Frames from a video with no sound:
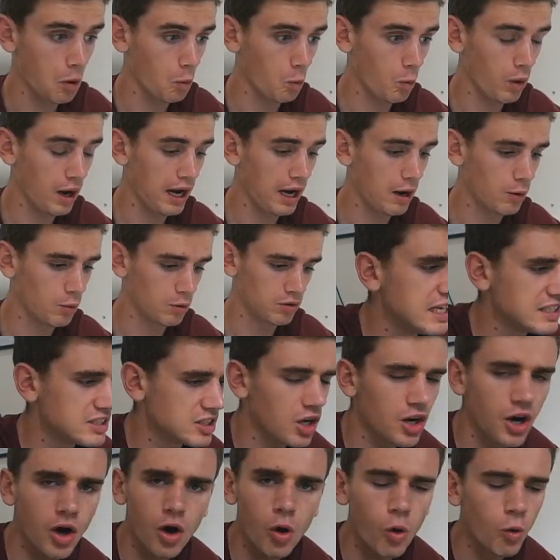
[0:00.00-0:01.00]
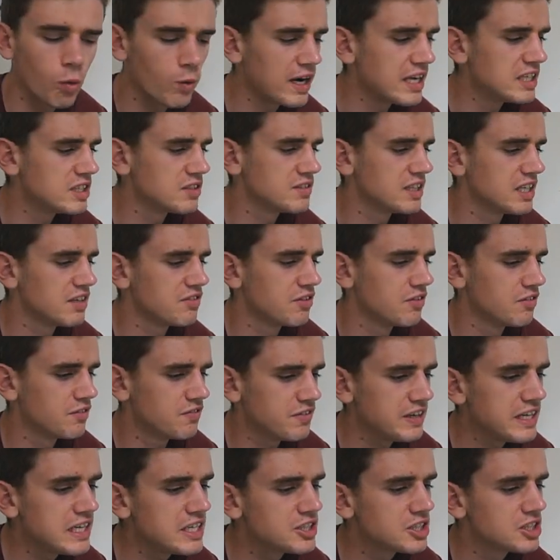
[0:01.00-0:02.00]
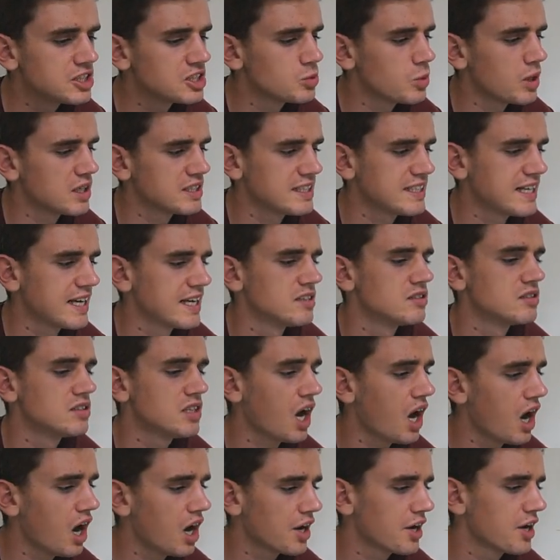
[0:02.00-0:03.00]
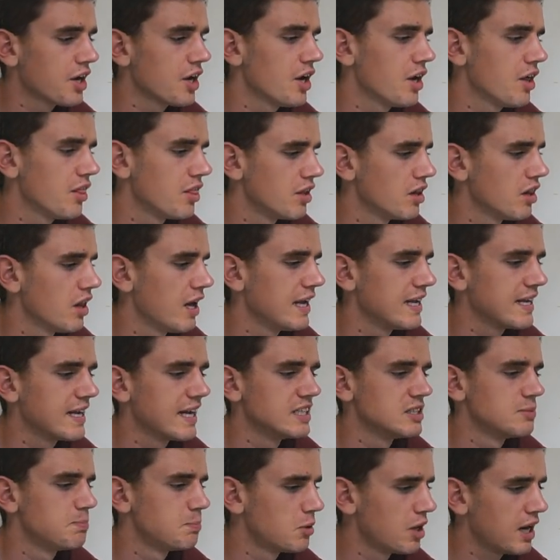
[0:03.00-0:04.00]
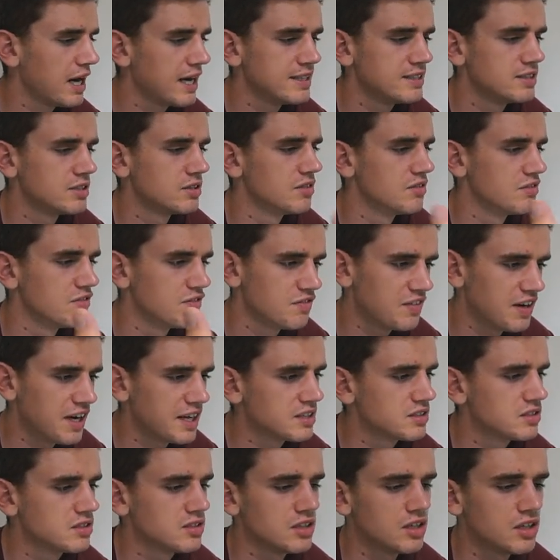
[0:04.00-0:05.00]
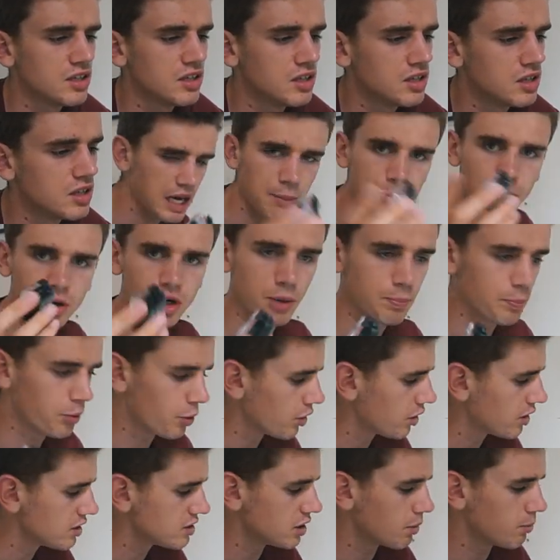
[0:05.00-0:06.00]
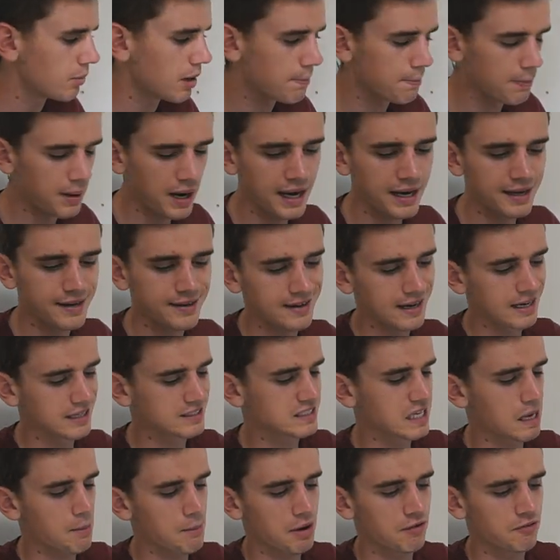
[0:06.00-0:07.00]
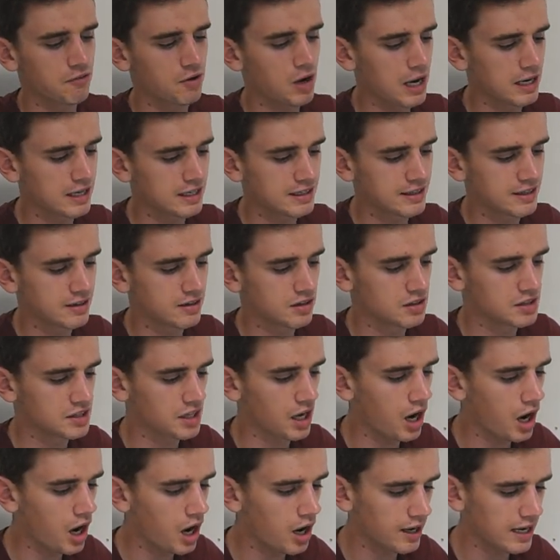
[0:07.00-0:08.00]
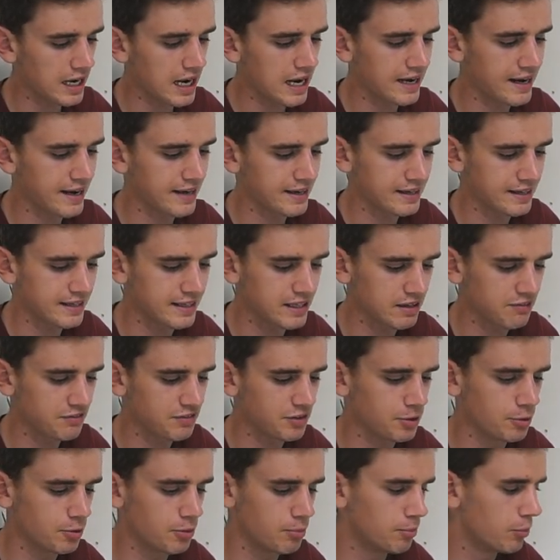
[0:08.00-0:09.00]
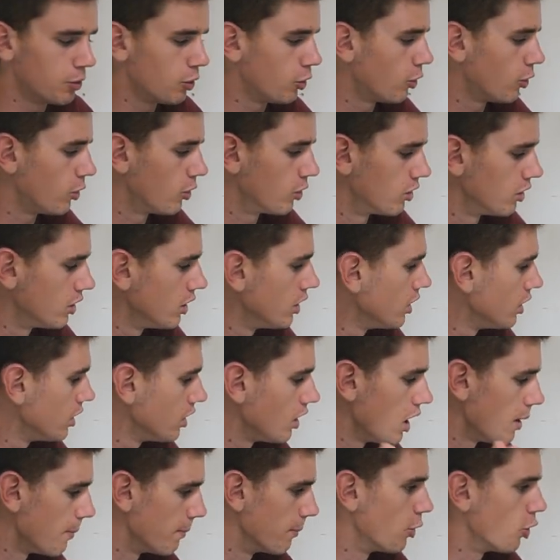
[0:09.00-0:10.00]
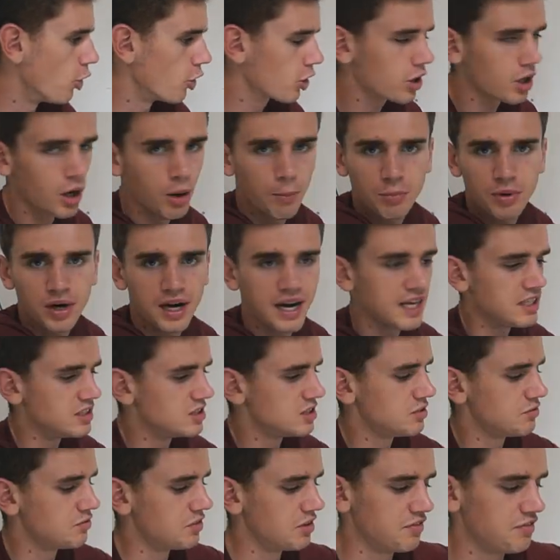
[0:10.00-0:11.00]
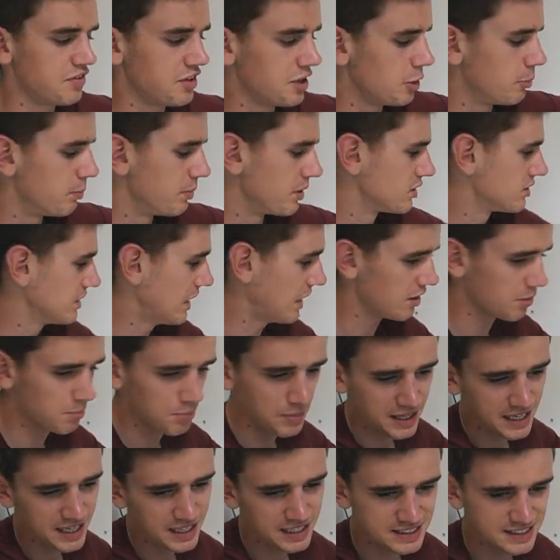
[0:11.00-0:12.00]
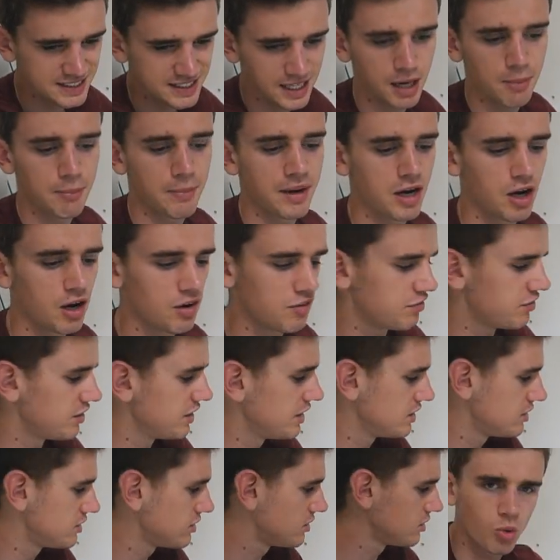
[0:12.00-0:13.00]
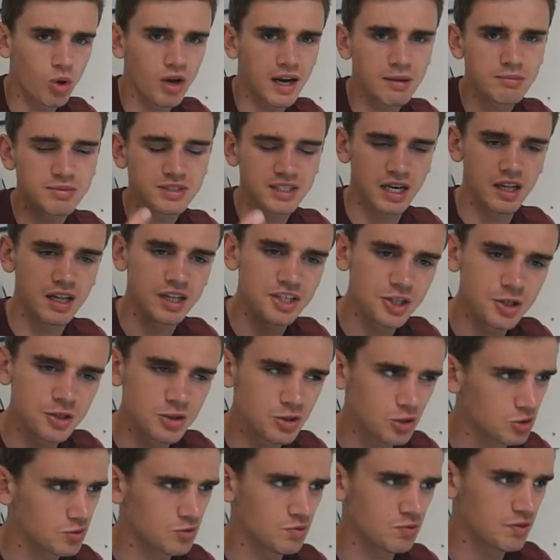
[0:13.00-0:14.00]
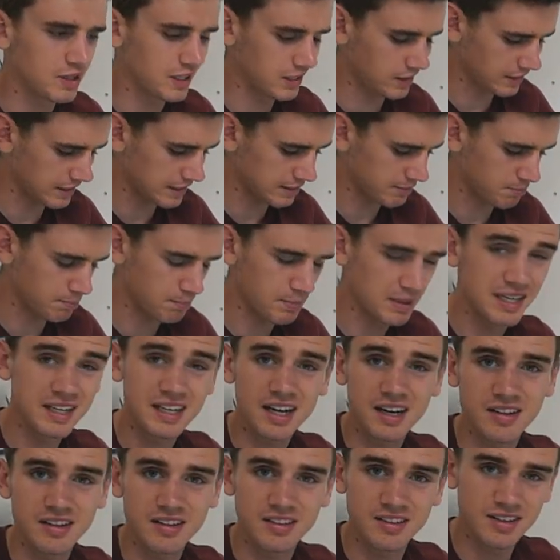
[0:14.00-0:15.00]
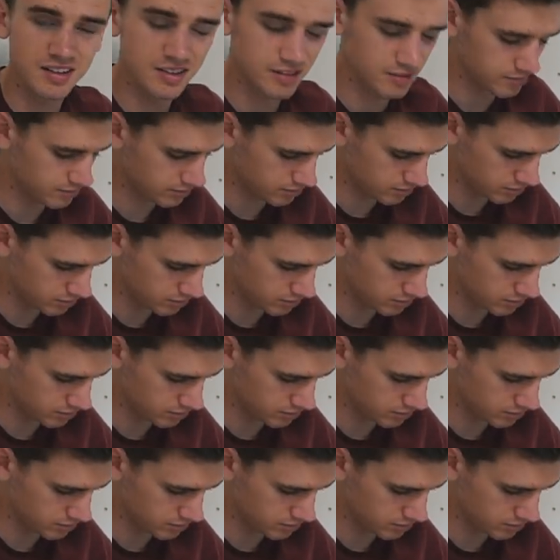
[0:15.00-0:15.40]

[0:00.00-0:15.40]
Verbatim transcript: wow. It's got a whole range of different features, so as it gets darker, the light gets brighter and faster. I'm going to put this on my bike next time I'm riding in the dark, and I can give you a more comprehensive review, because at the minute, sat in my office, what I'm telling you doesn't really mean anything.